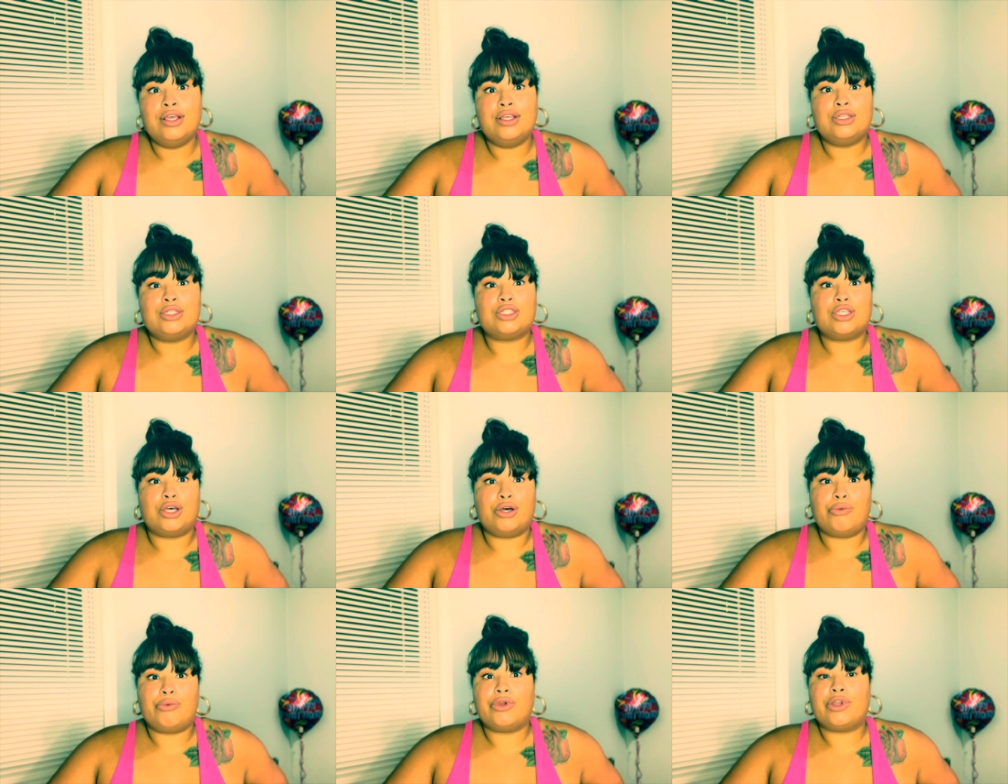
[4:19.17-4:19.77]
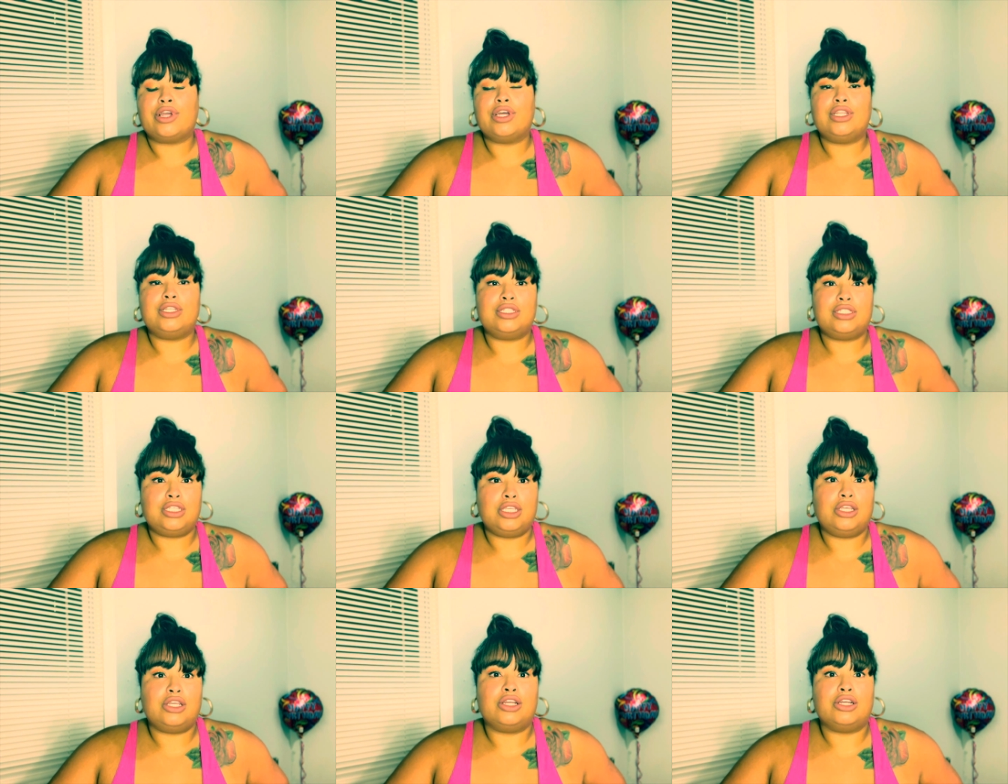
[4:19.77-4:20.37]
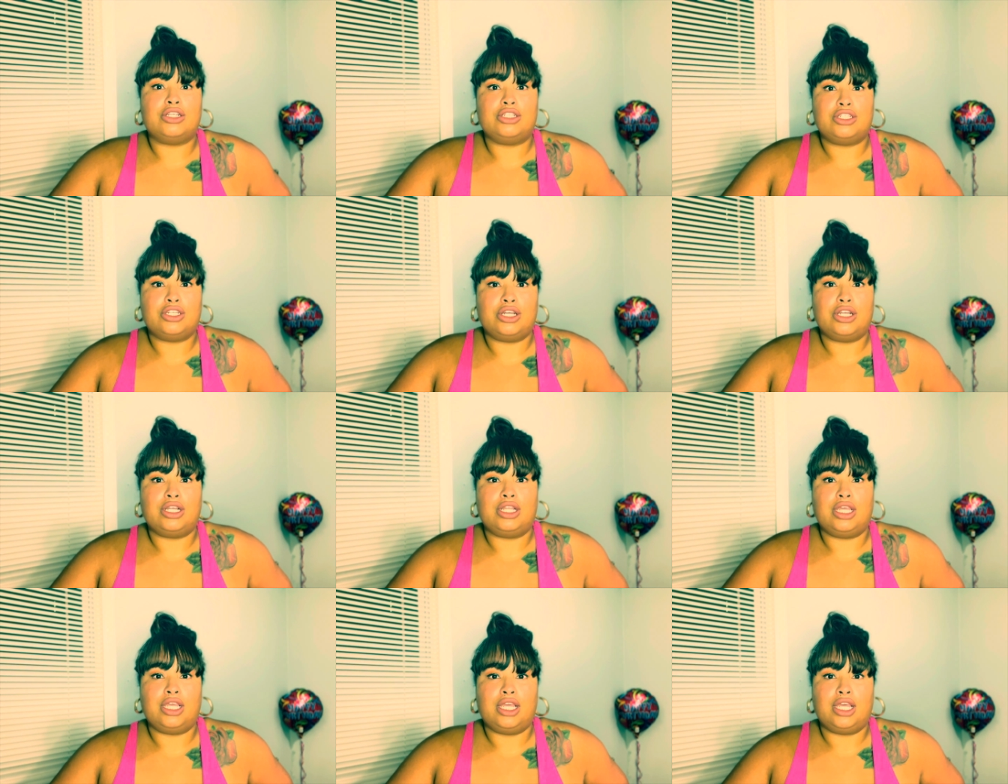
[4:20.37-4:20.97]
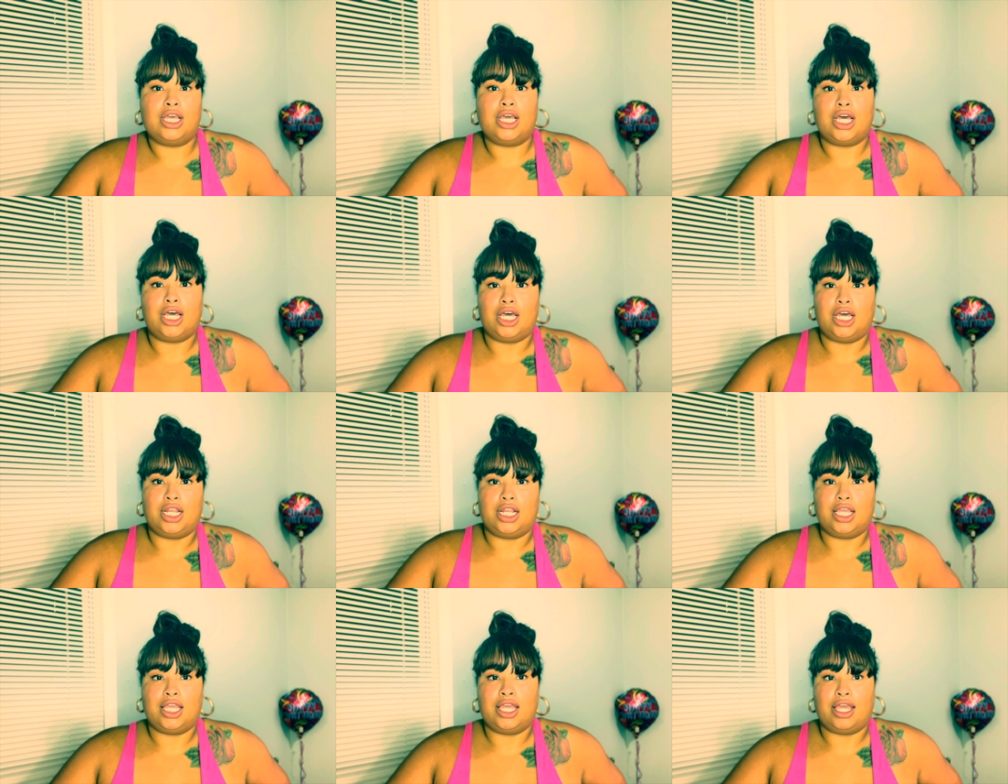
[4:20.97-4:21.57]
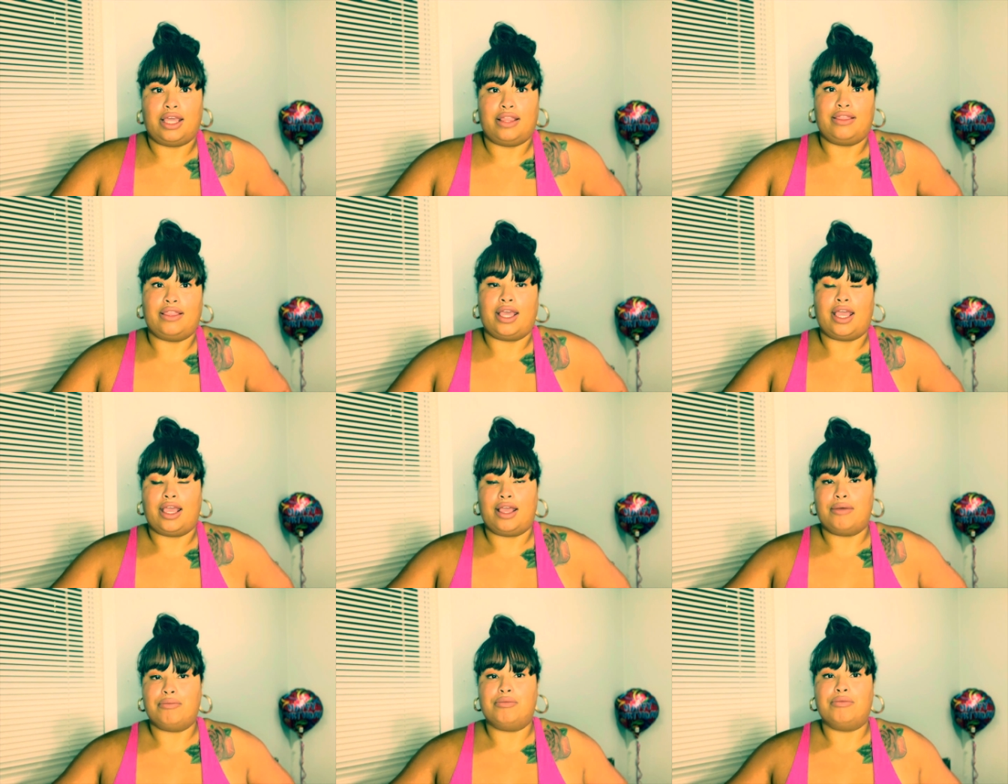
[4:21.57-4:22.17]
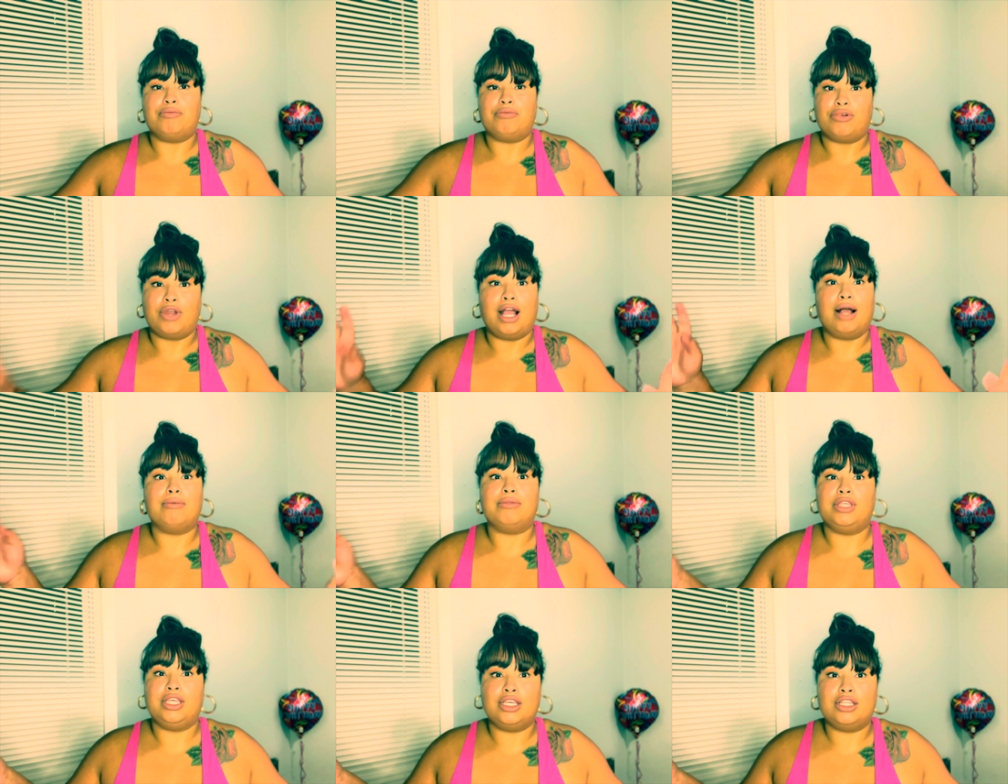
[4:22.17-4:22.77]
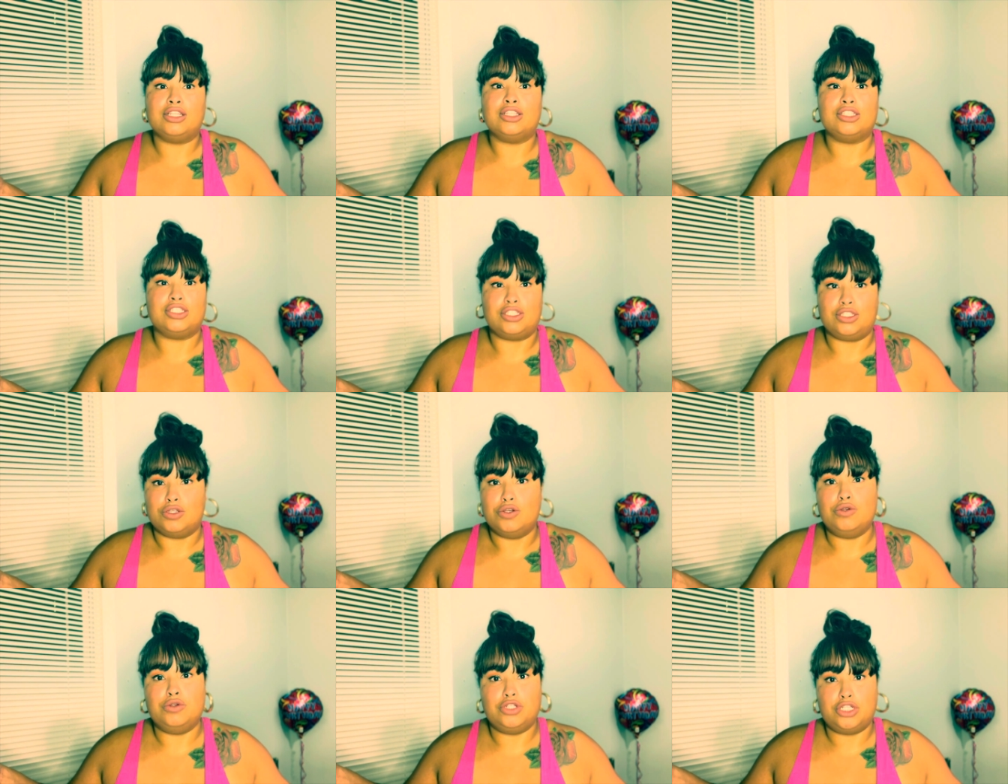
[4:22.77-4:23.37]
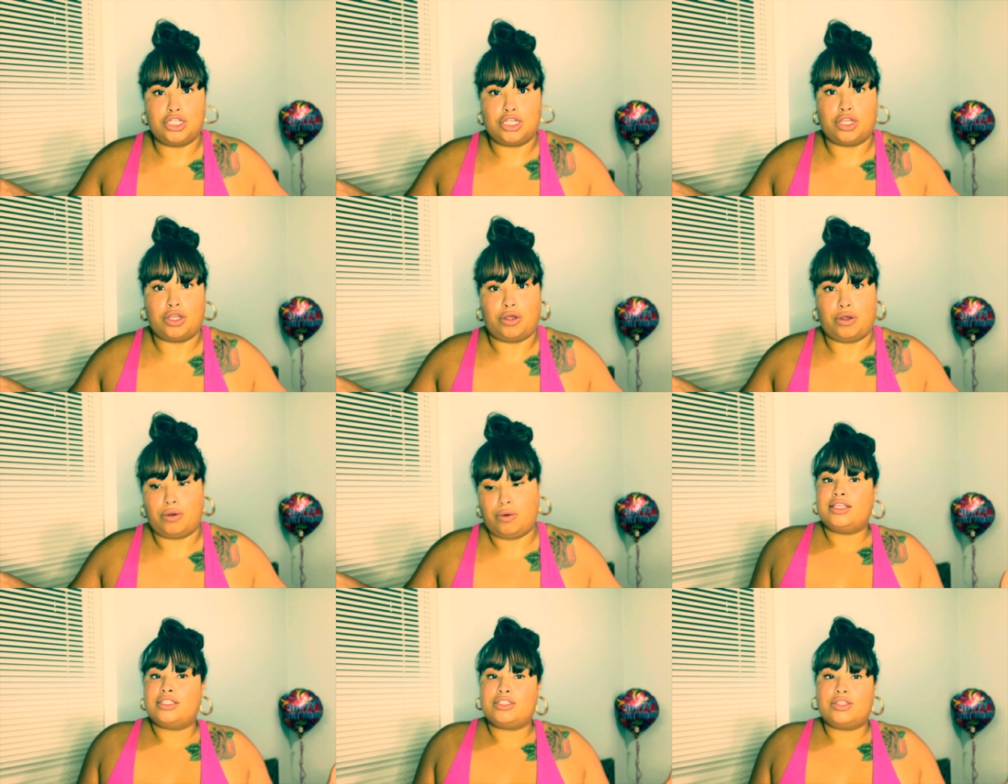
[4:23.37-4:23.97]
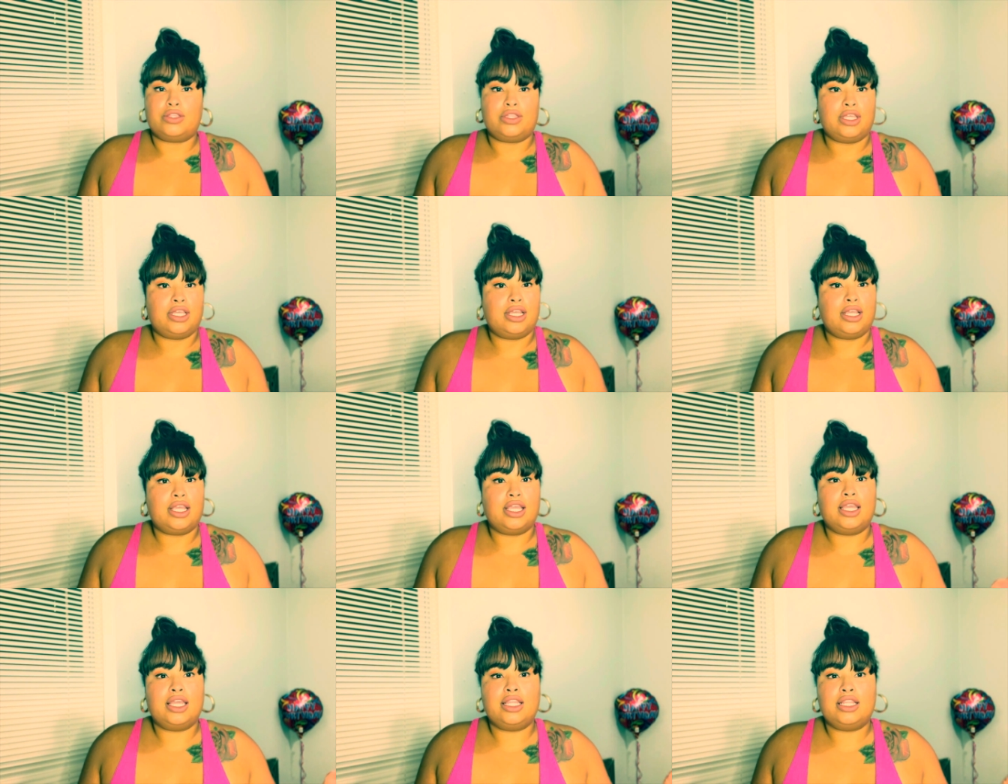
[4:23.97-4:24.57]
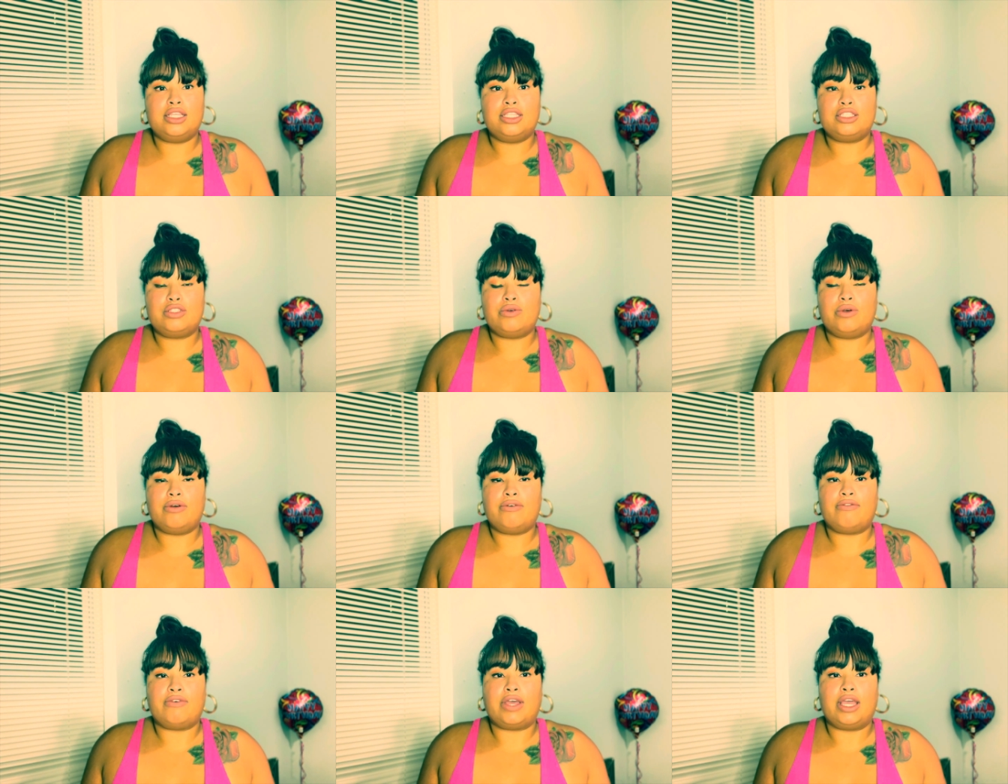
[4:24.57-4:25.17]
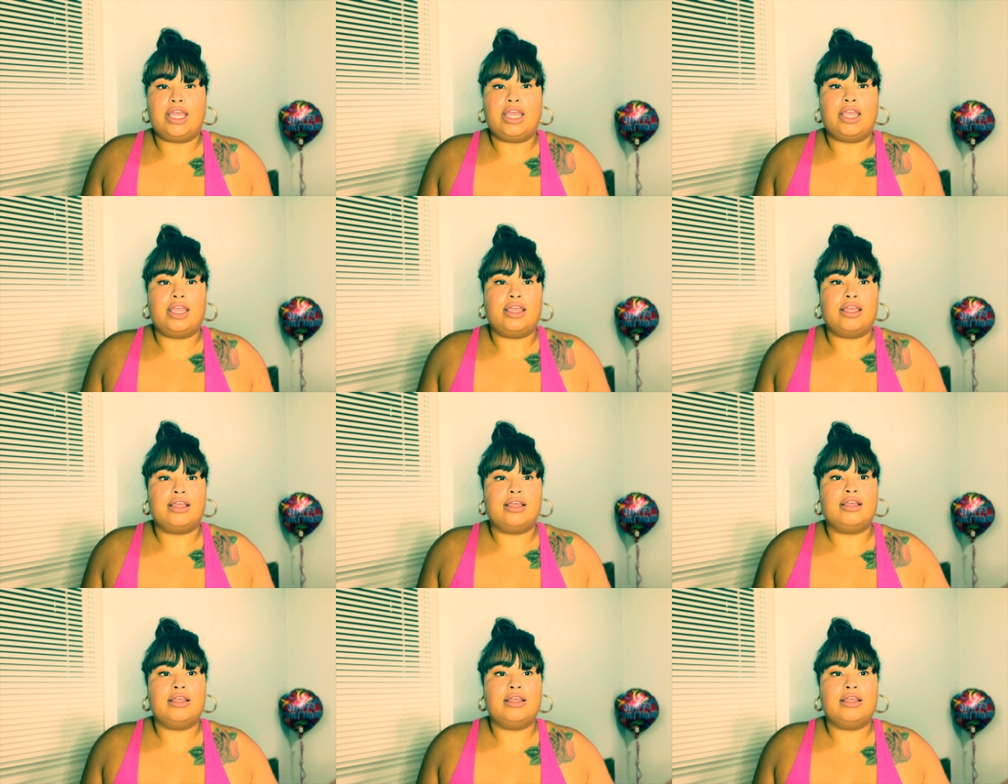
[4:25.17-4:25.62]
So we're gonna see her journey on getting that, probably in the Zeus show. So they're getting into a fight.